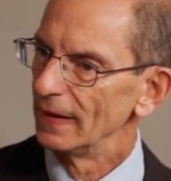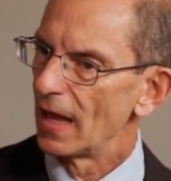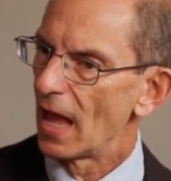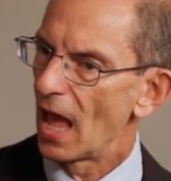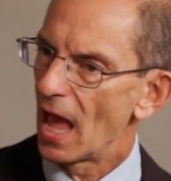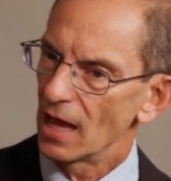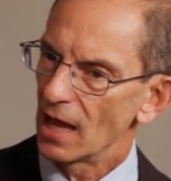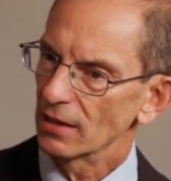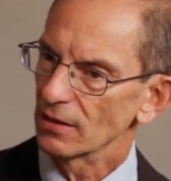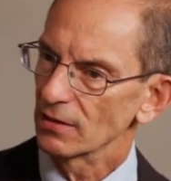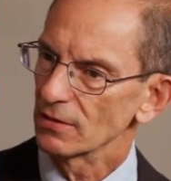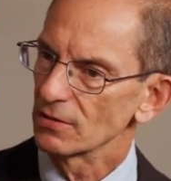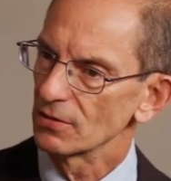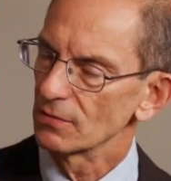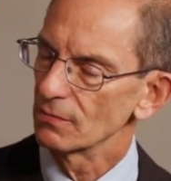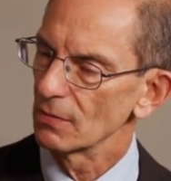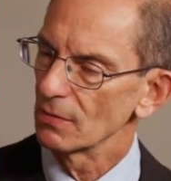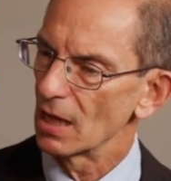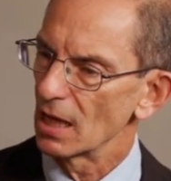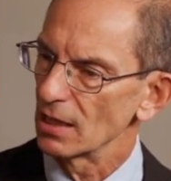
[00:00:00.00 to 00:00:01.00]
And,
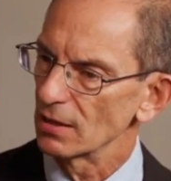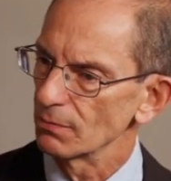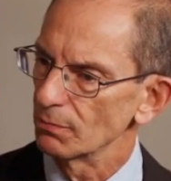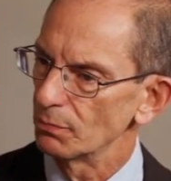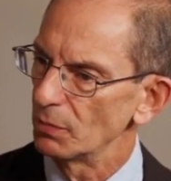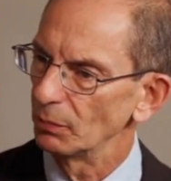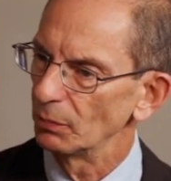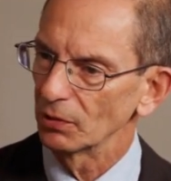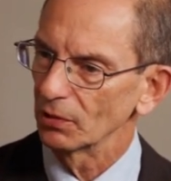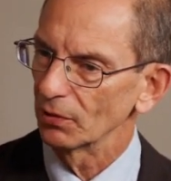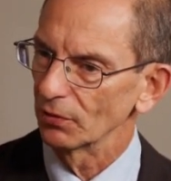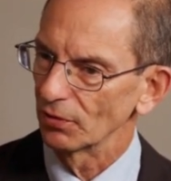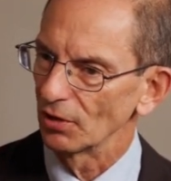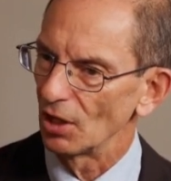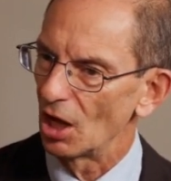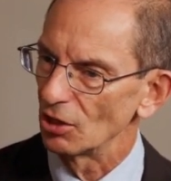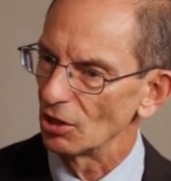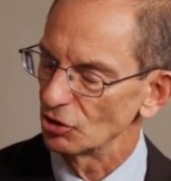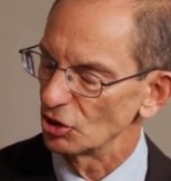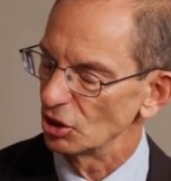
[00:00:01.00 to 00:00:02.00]
and biblical
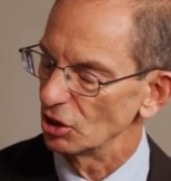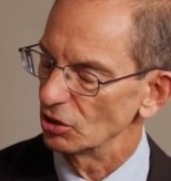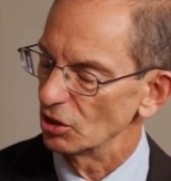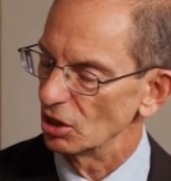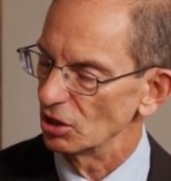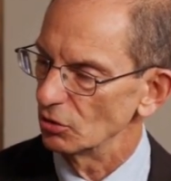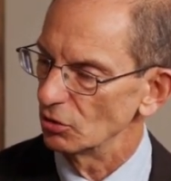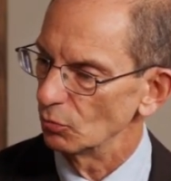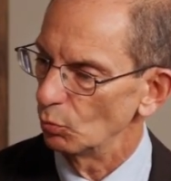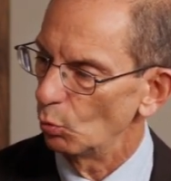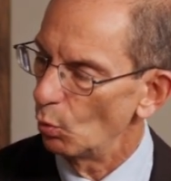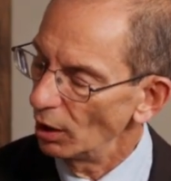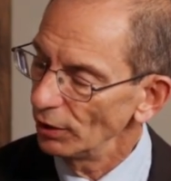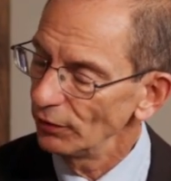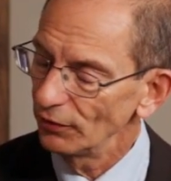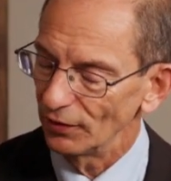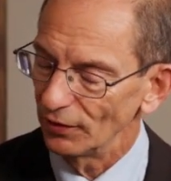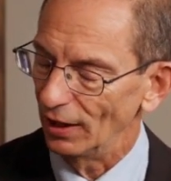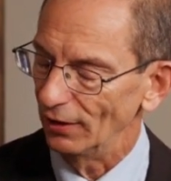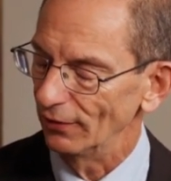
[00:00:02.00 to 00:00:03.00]
theology, in, in
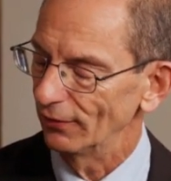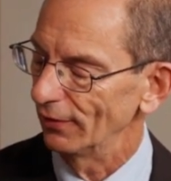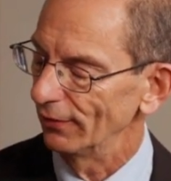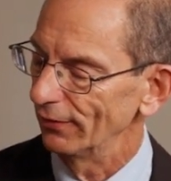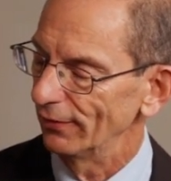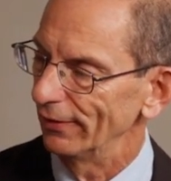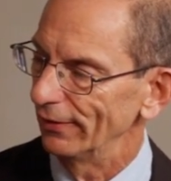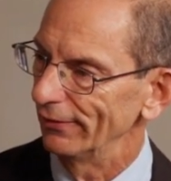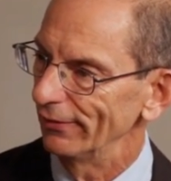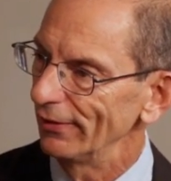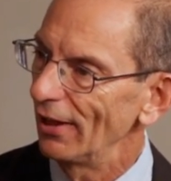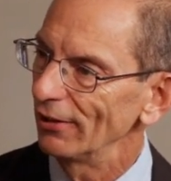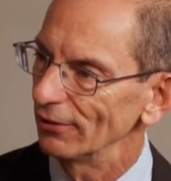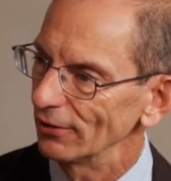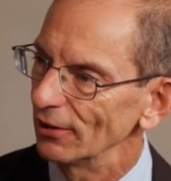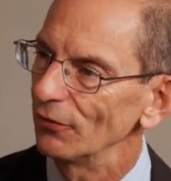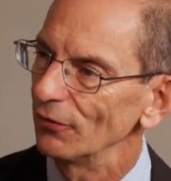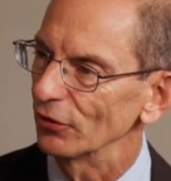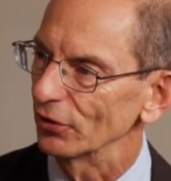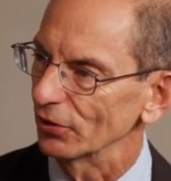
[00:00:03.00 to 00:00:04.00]
one sense, is, is not
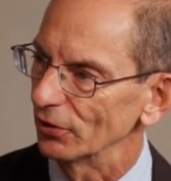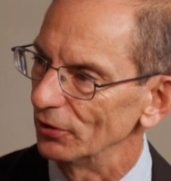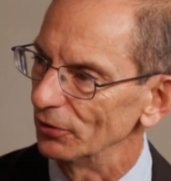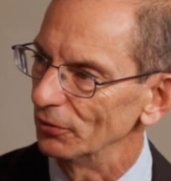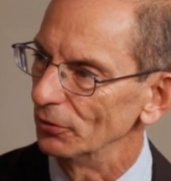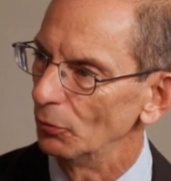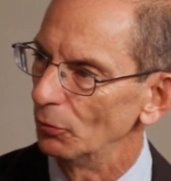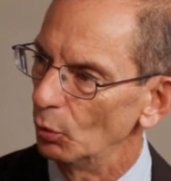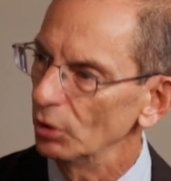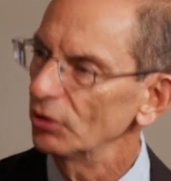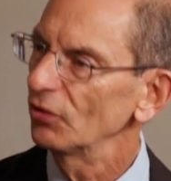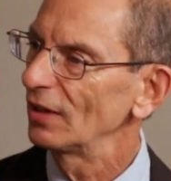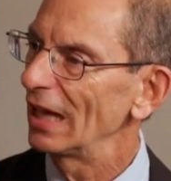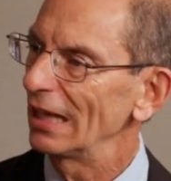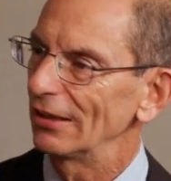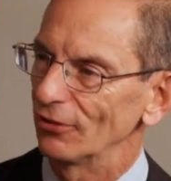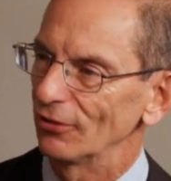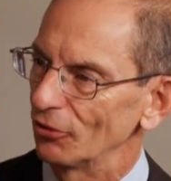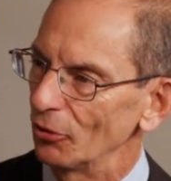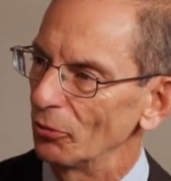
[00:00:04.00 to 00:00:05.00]
difficult. What's
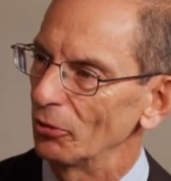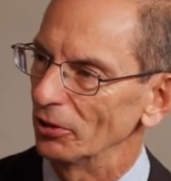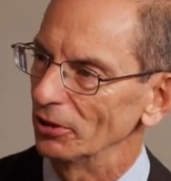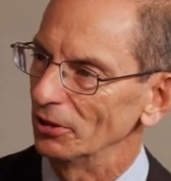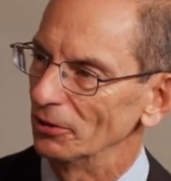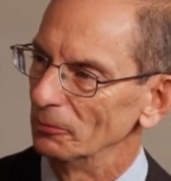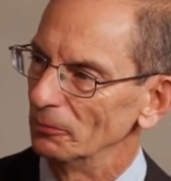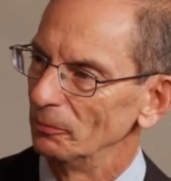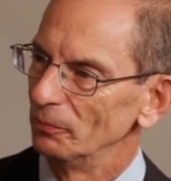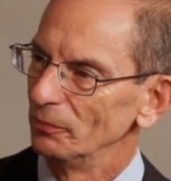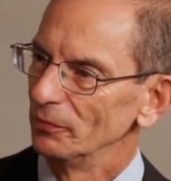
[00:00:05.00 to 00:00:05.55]
that story?